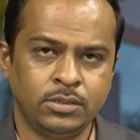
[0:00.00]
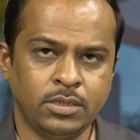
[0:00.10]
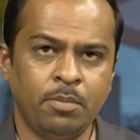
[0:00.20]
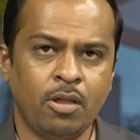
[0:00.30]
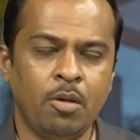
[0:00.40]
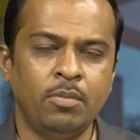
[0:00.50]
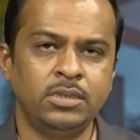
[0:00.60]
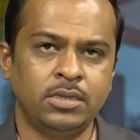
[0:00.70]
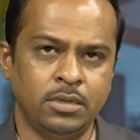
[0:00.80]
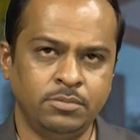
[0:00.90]
Some
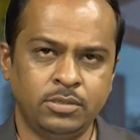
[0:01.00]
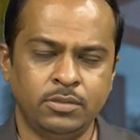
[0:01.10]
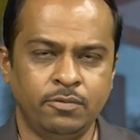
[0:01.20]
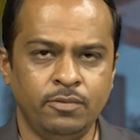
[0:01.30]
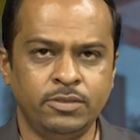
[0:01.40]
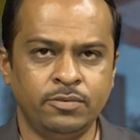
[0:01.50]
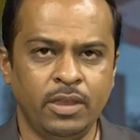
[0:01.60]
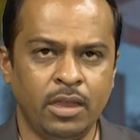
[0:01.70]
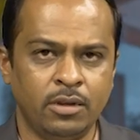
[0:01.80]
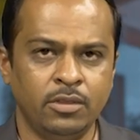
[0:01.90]
common terms which
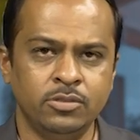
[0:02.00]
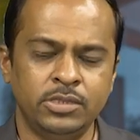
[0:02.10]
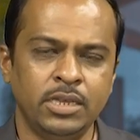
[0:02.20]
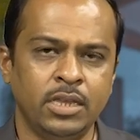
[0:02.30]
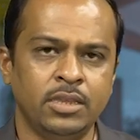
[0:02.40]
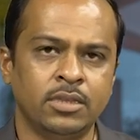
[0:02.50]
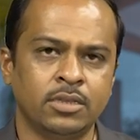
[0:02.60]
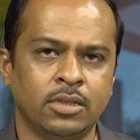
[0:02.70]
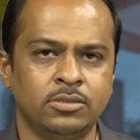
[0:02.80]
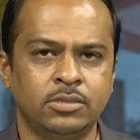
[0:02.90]
we are using in
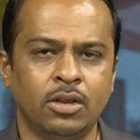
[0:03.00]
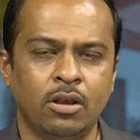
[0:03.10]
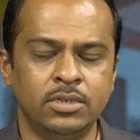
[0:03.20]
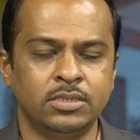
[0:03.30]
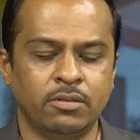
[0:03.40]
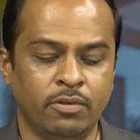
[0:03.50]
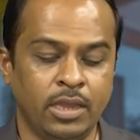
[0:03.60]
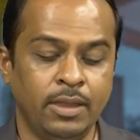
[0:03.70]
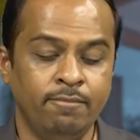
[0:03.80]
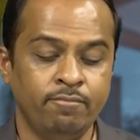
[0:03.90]
the theodolite
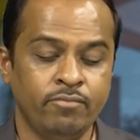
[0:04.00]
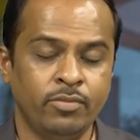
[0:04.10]
surveying.